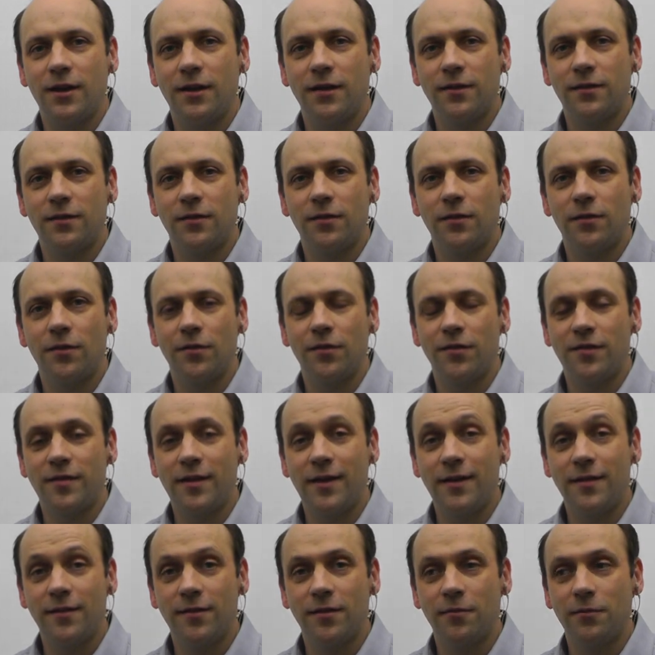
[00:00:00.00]
it, or the
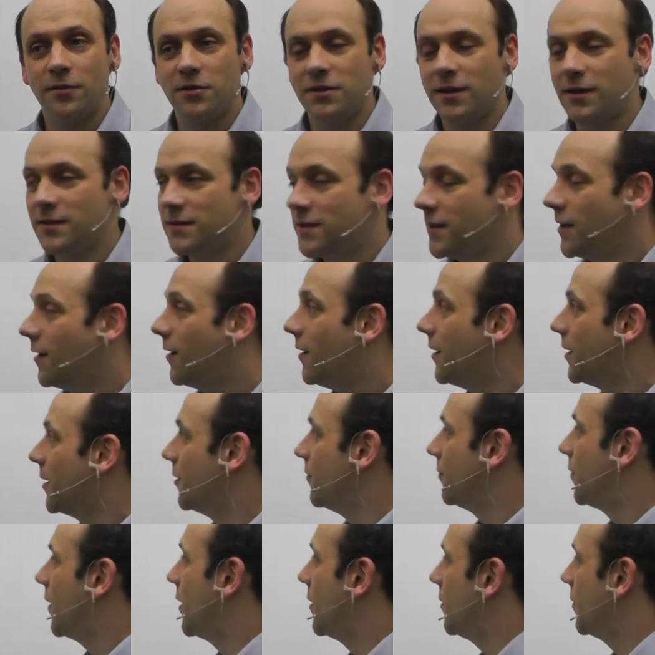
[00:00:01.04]
tensor which has the
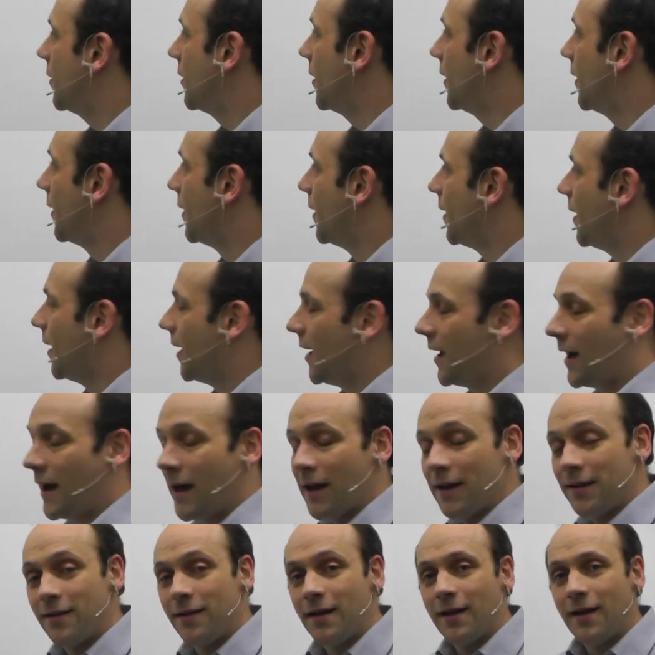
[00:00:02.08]
eigenvalues in it.
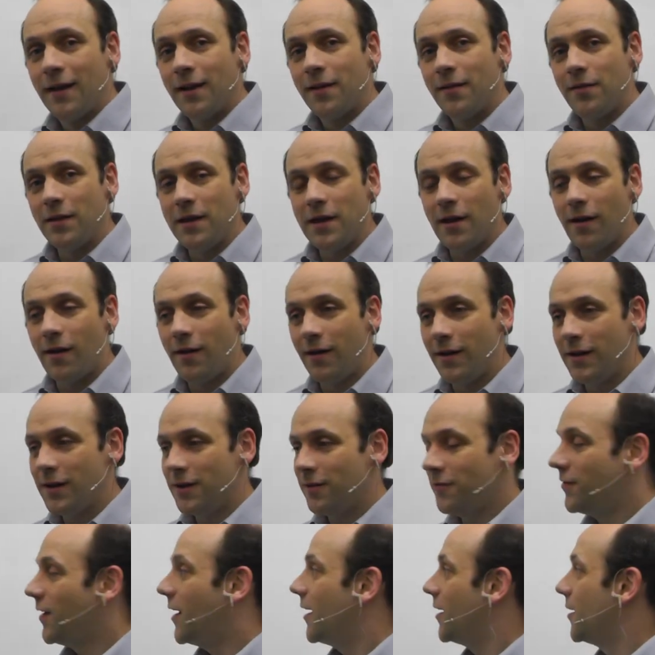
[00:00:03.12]
And the
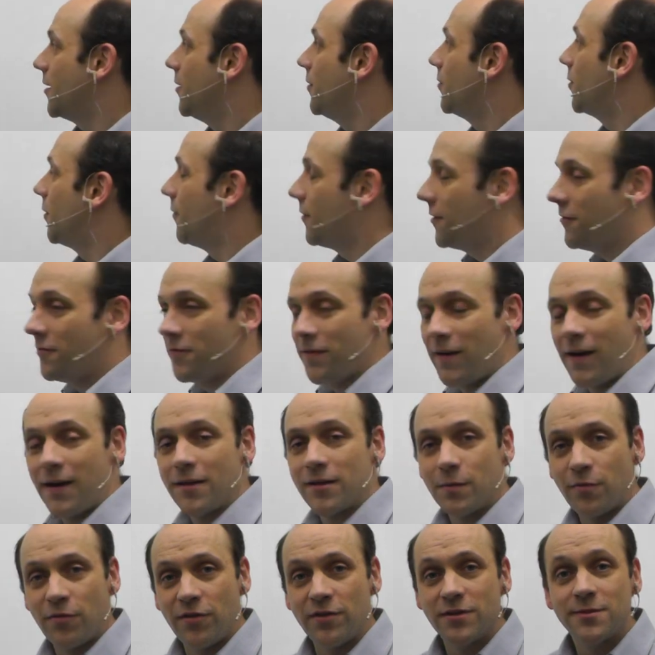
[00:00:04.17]
eigenvalues are in fact
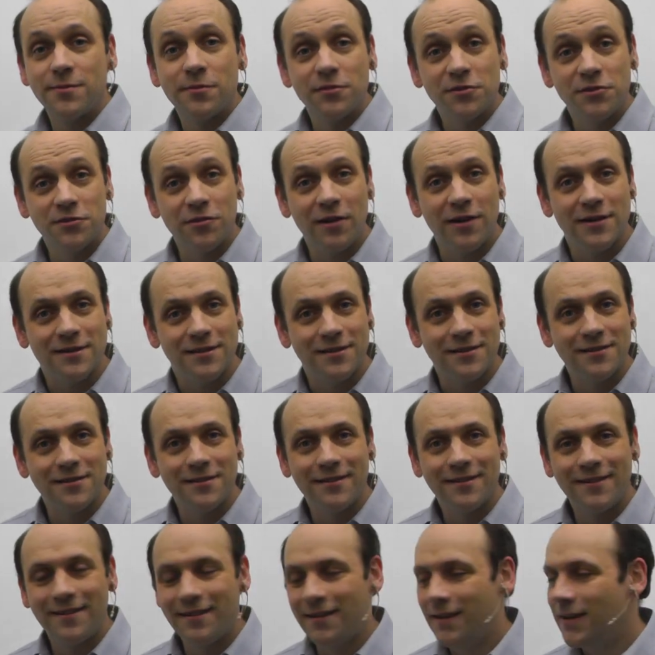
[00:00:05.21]
the principal stresses.
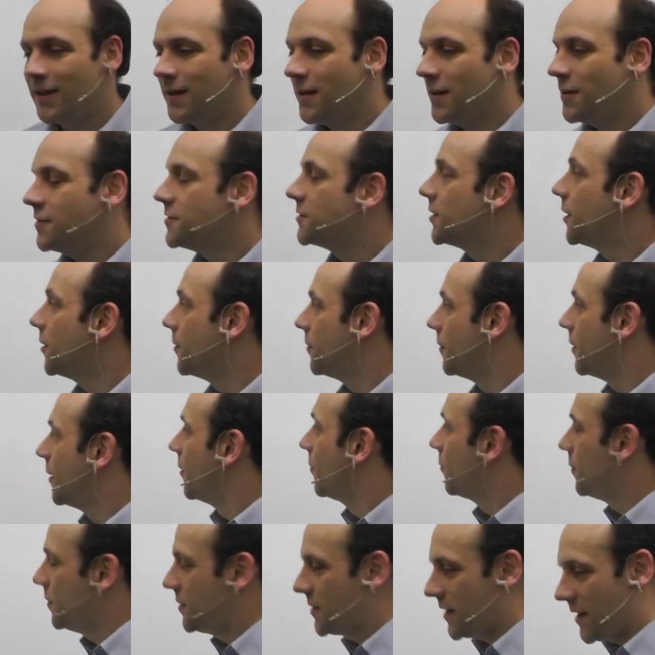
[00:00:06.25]
So
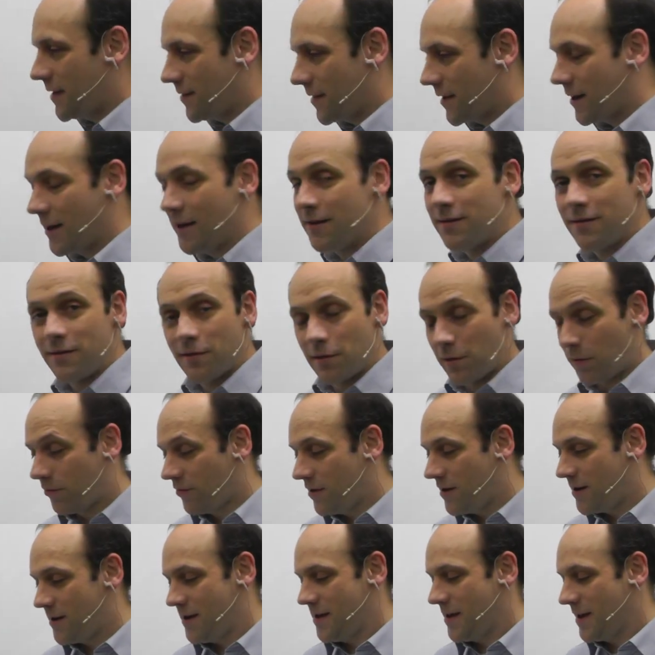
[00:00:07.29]
if we take that into the
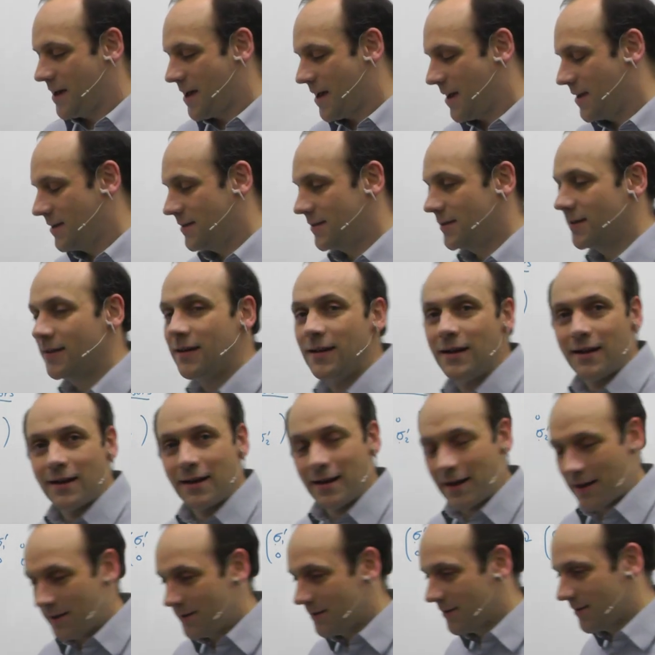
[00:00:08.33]
3D case,
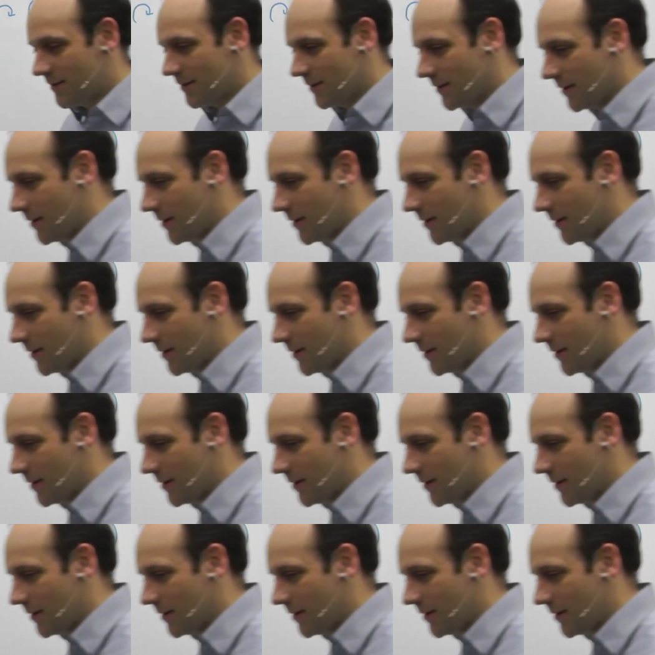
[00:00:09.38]
let's